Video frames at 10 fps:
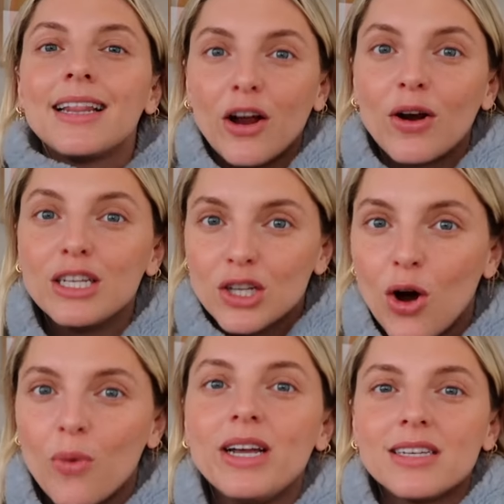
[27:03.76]
there is
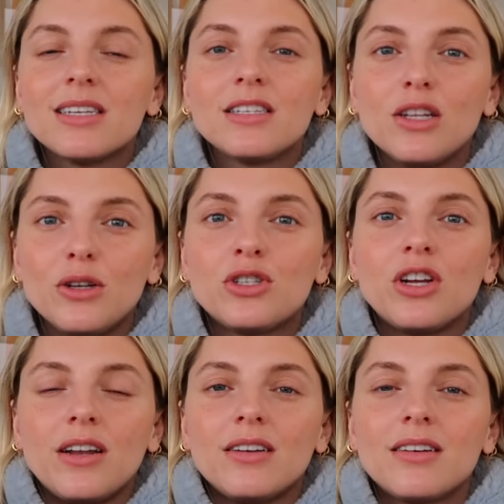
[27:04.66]
always a
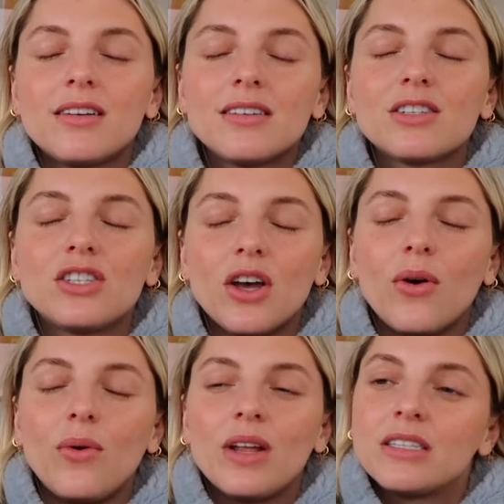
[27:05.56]
solution.
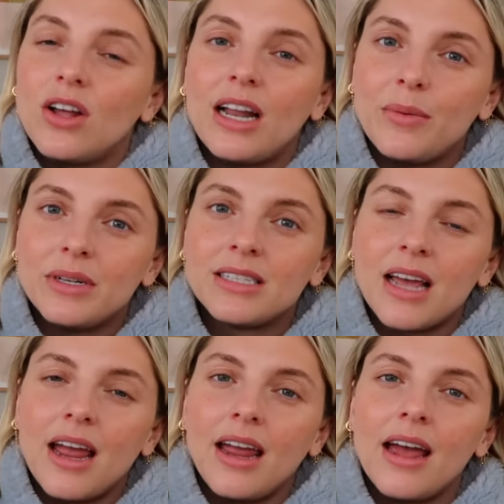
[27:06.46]
So that's all I would
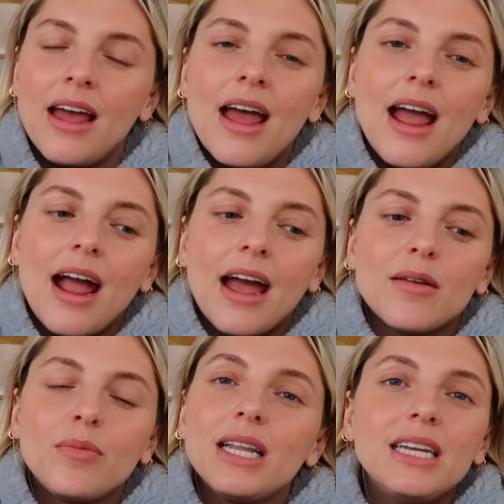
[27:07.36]
say.
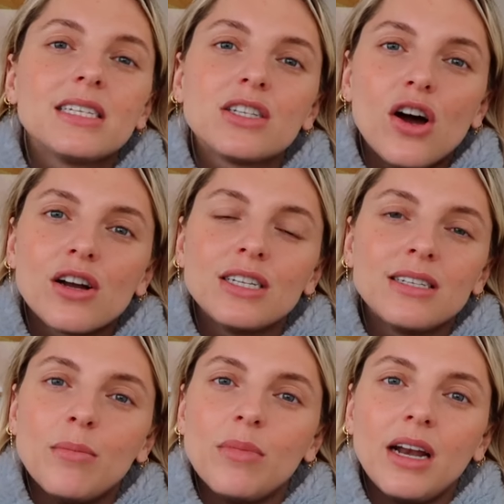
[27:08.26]
And please talk to
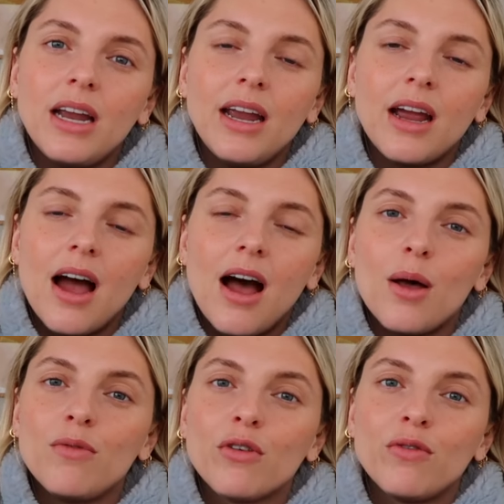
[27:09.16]
somebody
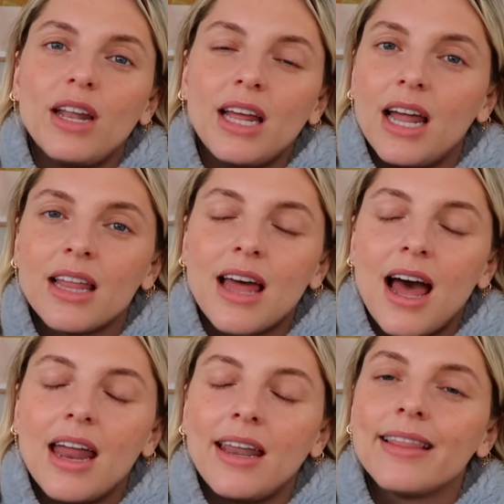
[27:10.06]
if you're feeling like
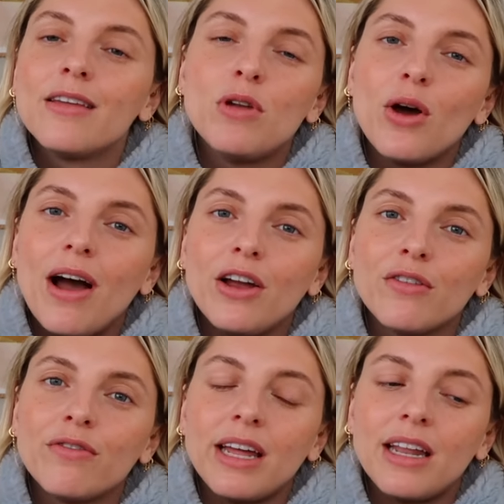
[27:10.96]
that, and let them know how
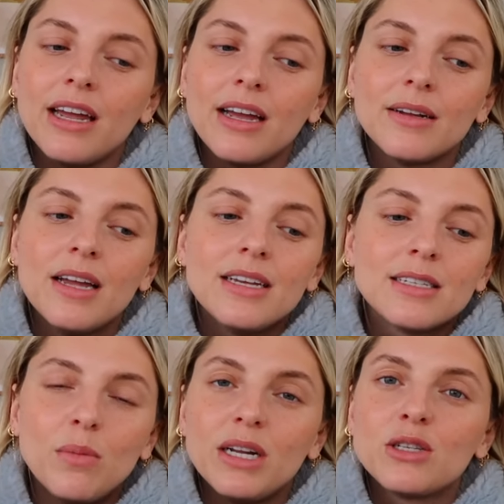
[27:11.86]
you're feeling.
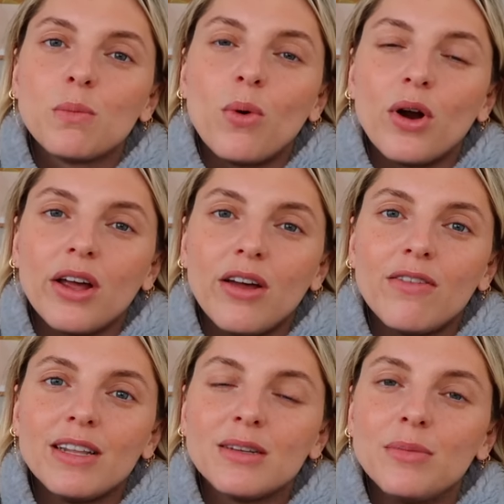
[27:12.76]
Somebody
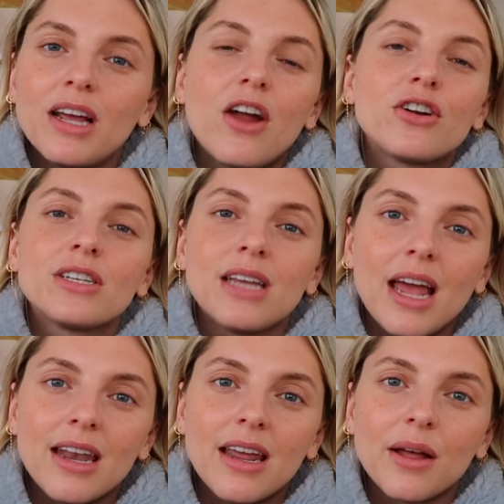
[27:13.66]
supportive and somebody
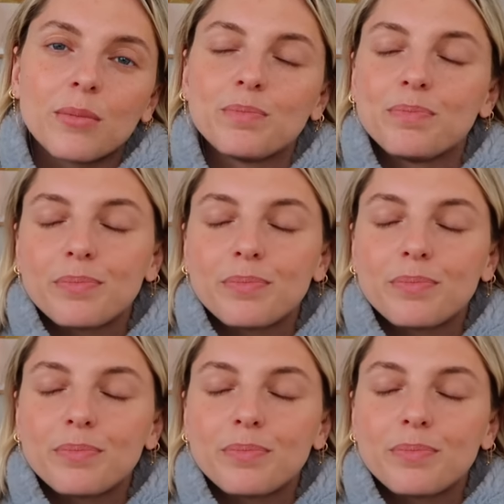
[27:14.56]
understanding.